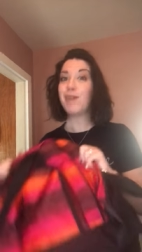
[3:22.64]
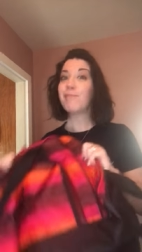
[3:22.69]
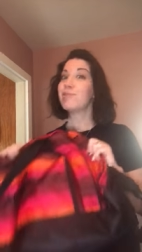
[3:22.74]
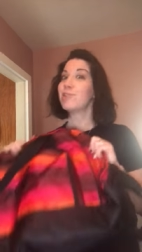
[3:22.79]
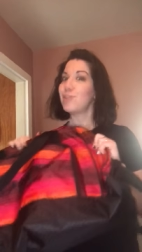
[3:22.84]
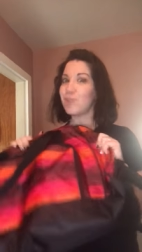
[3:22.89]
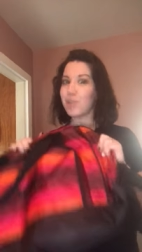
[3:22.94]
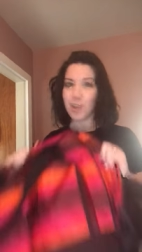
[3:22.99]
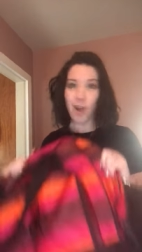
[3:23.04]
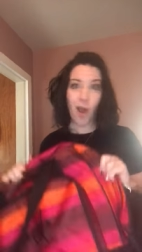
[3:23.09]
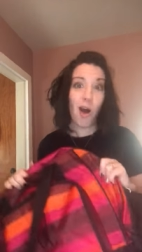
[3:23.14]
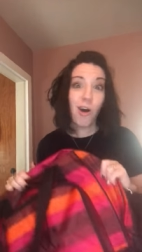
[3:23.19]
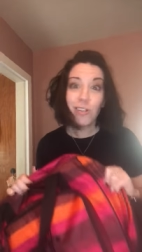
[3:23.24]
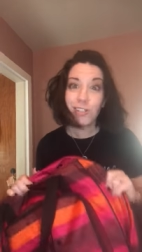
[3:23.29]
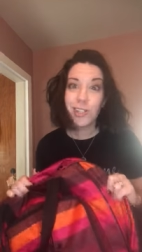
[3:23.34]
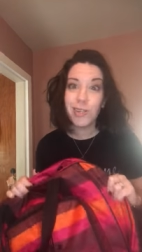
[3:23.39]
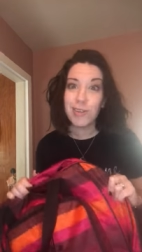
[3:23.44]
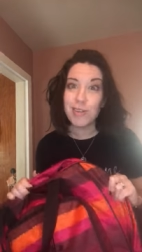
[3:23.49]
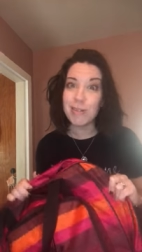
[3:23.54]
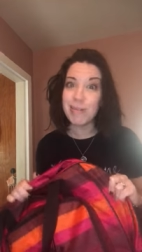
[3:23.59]
but you can
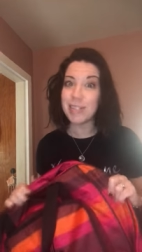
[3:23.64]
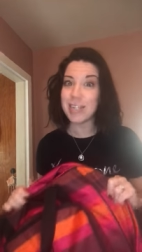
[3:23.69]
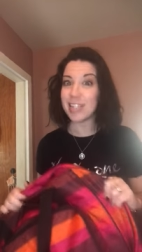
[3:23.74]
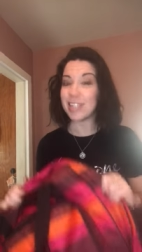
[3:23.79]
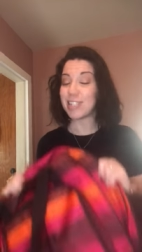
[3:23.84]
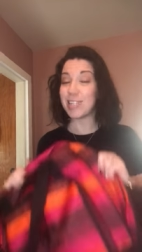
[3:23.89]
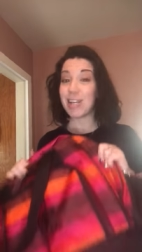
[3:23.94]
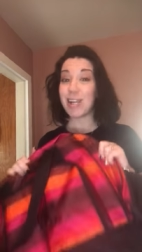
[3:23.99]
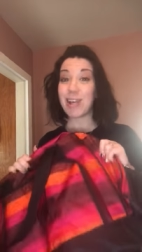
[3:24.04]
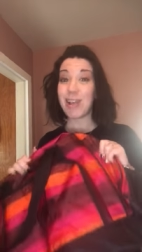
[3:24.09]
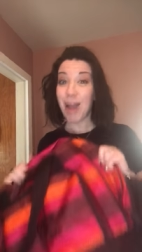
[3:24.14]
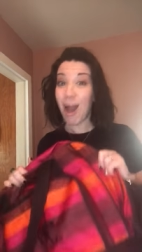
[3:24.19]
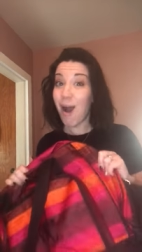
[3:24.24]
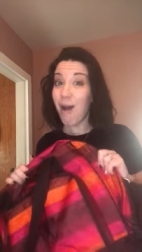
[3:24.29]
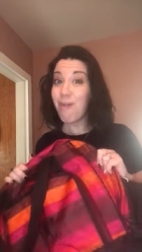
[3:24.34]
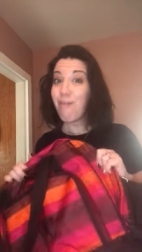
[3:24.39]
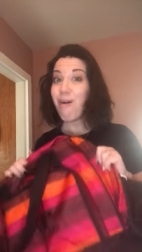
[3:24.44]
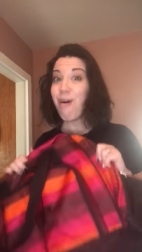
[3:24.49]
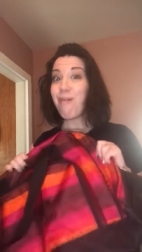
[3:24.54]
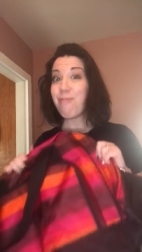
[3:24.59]
also use it to
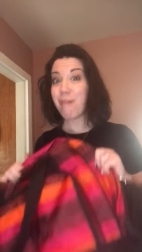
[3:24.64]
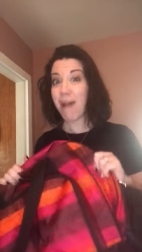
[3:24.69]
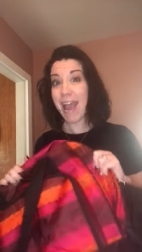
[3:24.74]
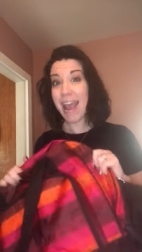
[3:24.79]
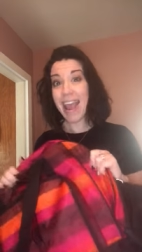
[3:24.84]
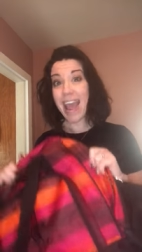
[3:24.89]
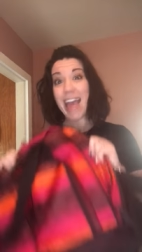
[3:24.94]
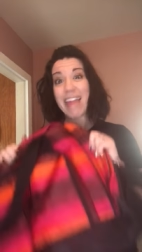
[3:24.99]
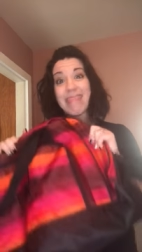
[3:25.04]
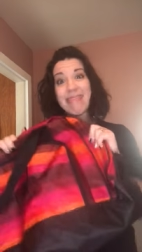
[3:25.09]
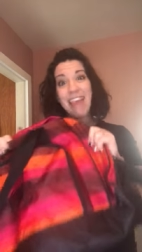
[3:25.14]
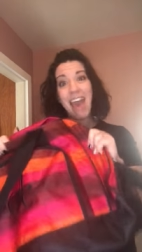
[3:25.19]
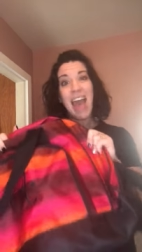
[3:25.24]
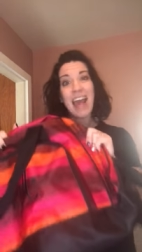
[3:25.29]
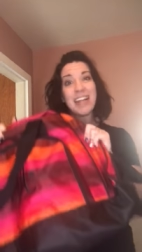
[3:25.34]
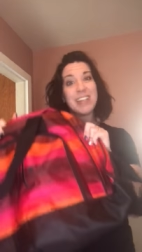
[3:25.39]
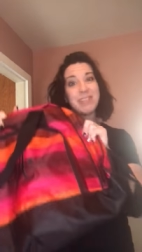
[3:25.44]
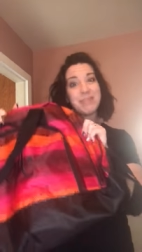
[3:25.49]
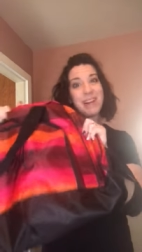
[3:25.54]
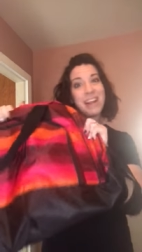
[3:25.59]
go away. And
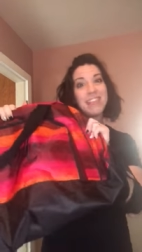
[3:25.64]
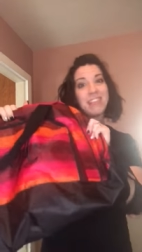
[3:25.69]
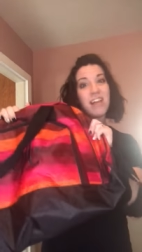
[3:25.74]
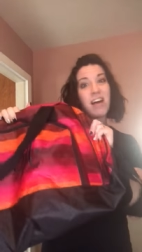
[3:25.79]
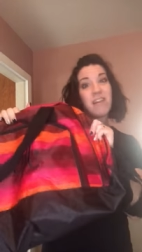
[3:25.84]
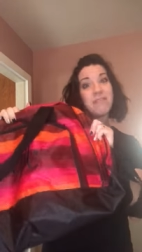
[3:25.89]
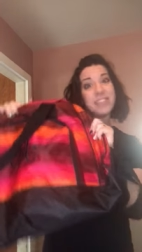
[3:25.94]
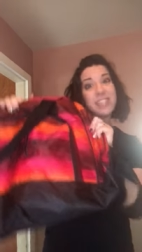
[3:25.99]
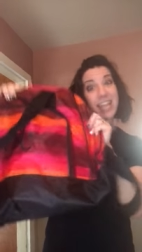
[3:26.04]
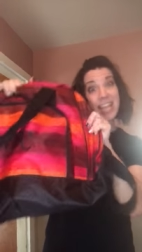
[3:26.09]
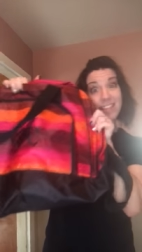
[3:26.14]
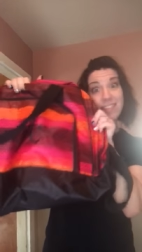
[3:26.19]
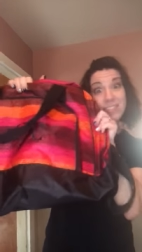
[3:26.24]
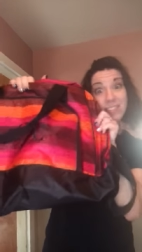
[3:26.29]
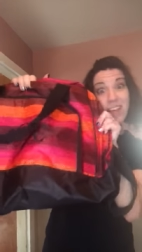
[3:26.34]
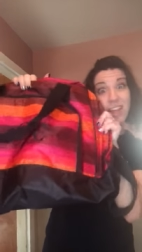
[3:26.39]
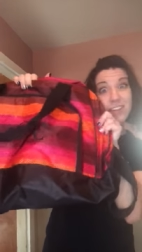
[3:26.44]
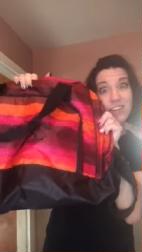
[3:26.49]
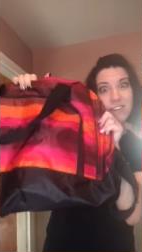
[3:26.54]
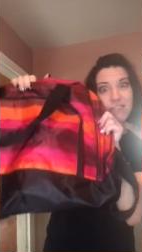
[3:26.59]
that is what I love. Take this
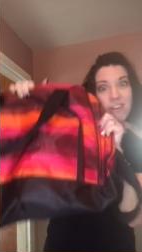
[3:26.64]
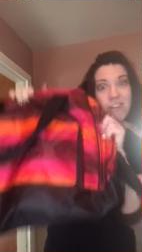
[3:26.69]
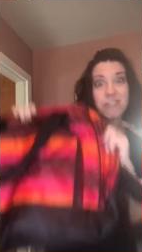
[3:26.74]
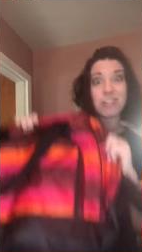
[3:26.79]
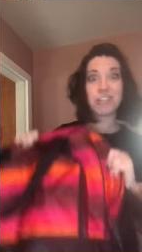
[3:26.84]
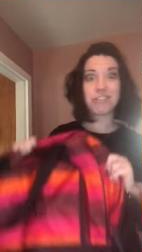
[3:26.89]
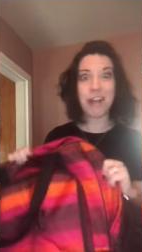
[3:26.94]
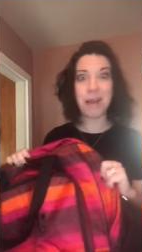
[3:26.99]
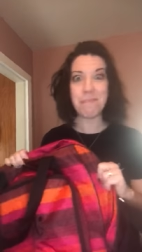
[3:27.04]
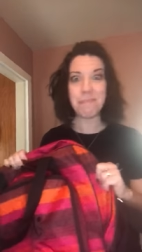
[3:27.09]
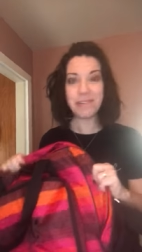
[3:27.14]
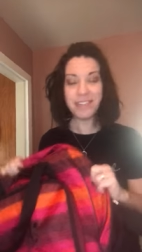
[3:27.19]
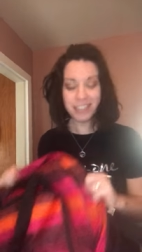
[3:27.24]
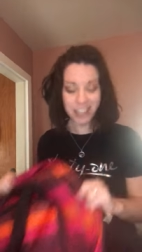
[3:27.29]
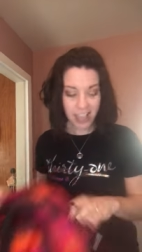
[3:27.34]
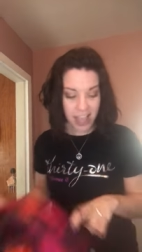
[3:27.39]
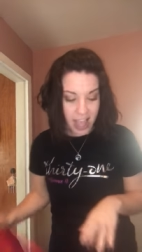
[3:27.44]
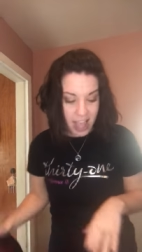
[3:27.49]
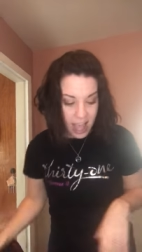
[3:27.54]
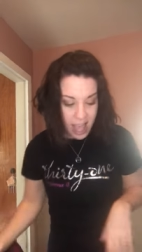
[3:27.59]
on your road trip.
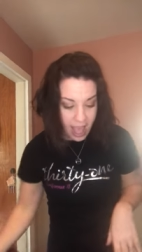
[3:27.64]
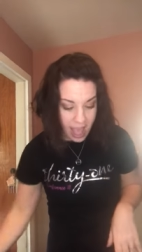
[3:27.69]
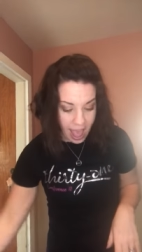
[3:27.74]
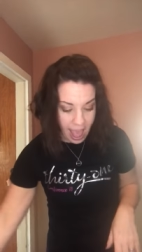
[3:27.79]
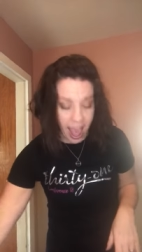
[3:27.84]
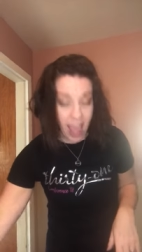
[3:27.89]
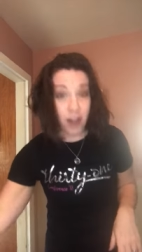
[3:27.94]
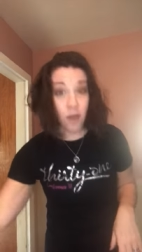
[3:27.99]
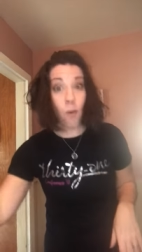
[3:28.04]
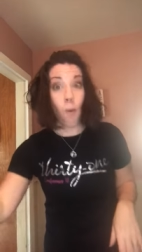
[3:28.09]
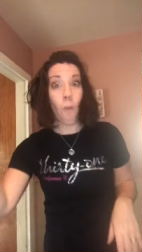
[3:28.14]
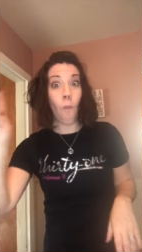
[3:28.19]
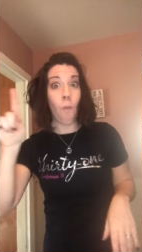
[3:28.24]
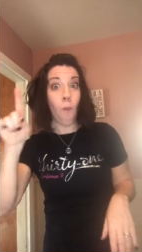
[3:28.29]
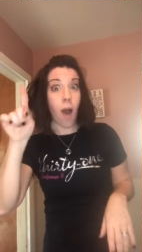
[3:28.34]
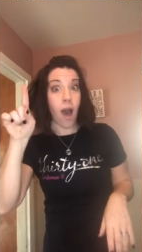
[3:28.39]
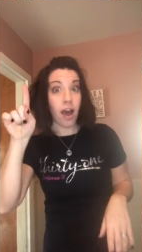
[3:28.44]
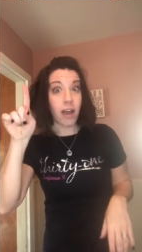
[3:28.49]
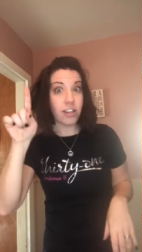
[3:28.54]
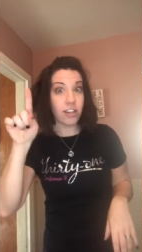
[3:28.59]
And
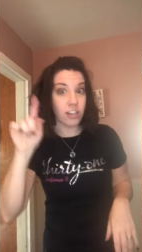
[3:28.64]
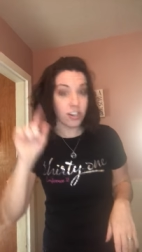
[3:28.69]
while